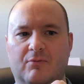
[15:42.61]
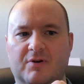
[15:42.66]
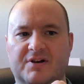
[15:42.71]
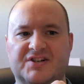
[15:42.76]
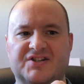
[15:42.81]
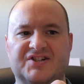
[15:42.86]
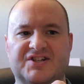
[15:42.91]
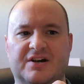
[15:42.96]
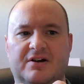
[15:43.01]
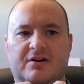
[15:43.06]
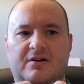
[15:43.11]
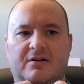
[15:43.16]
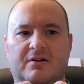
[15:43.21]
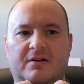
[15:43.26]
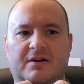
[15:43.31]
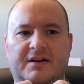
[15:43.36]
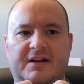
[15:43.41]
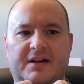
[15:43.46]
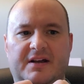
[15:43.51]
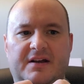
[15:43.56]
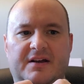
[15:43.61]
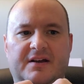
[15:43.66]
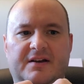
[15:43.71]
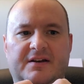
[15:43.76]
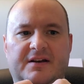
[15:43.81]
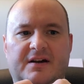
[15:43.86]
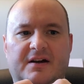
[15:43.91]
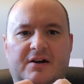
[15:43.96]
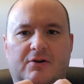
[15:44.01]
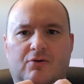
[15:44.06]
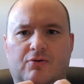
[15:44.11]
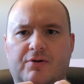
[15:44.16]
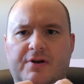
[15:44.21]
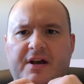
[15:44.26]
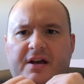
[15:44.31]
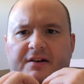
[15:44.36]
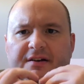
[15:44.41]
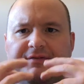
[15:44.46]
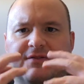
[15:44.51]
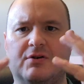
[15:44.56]
would excel in a
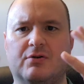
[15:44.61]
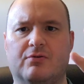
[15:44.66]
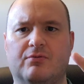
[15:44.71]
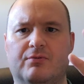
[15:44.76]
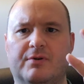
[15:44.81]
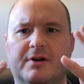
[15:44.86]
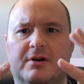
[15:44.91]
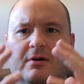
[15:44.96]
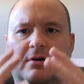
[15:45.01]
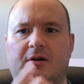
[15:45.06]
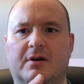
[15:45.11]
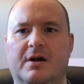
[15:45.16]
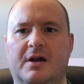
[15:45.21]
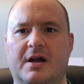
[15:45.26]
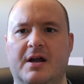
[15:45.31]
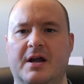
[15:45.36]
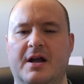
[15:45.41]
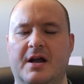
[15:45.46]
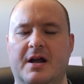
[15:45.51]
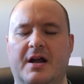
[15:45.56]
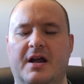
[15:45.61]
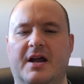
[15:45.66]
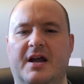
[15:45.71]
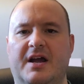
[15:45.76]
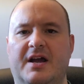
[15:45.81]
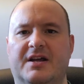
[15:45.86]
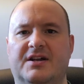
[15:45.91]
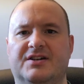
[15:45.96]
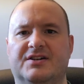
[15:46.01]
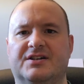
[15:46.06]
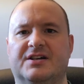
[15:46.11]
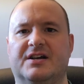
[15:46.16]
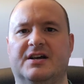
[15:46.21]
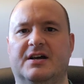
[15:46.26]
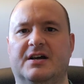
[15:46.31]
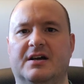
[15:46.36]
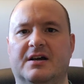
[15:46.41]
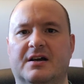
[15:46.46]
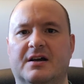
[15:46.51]
creative career and